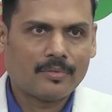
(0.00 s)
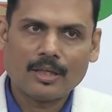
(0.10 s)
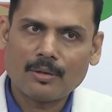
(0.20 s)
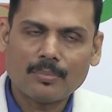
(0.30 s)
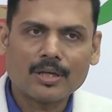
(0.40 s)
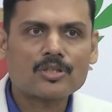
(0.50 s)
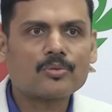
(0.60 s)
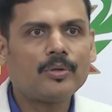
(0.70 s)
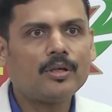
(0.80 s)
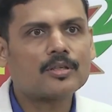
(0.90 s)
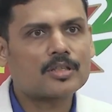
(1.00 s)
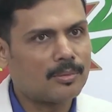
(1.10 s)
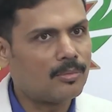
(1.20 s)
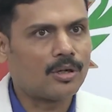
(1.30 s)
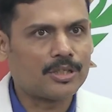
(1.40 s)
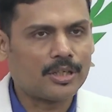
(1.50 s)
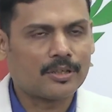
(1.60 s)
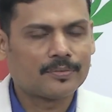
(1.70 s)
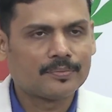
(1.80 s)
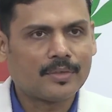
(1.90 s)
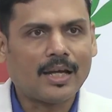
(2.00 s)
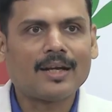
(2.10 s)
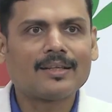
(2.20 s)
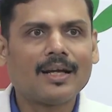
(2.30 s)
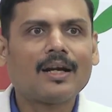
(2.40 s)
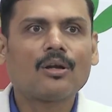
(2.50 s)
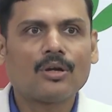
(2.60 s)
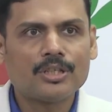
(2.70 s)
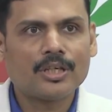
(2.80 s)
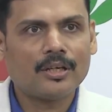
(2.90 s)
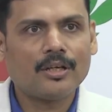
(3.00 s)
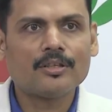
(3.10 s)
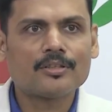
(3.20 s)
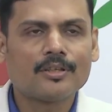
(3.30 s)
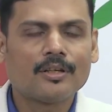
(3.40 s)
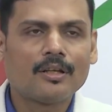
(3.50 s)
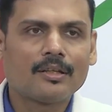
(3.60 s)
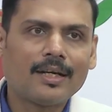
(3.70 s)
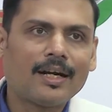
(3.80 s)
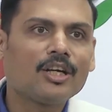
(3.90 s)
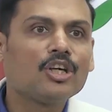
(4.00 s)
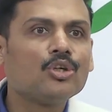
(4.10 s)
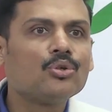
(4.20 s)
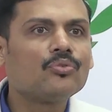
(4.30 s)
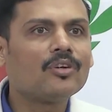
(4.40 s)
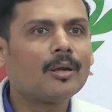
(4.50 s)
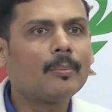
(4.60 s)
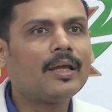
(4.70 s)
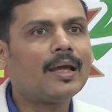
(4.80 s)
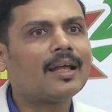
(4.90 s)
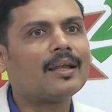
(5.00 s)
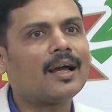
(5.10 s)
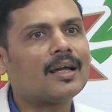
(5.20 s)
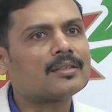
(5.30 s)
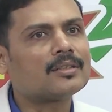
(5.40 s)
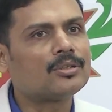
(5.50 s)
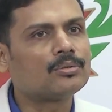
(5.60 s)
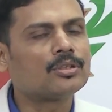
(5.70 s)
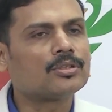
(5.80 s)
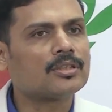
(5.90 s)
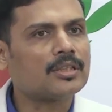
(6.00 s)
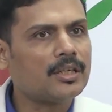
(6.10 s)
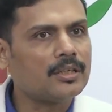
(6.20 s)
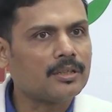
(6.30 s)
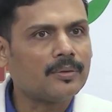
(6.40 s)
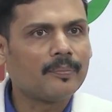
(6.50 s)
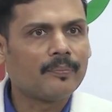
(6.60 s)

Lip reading: There must be some logic, and that logic is that you will be an asset to the society.